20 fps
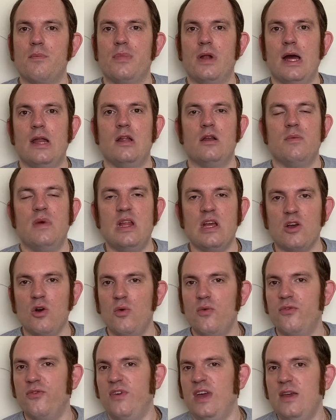playing at the minute
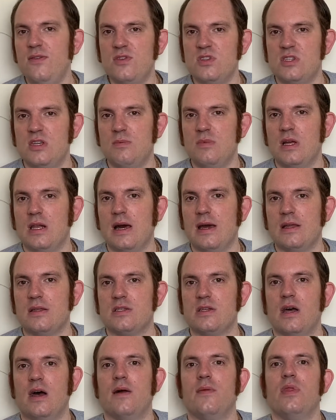called Thief
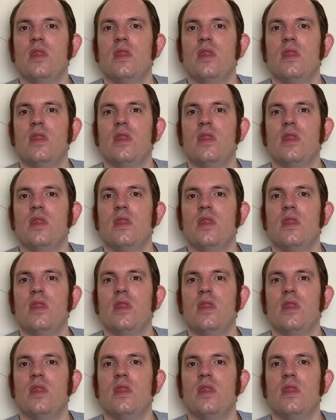Simulator,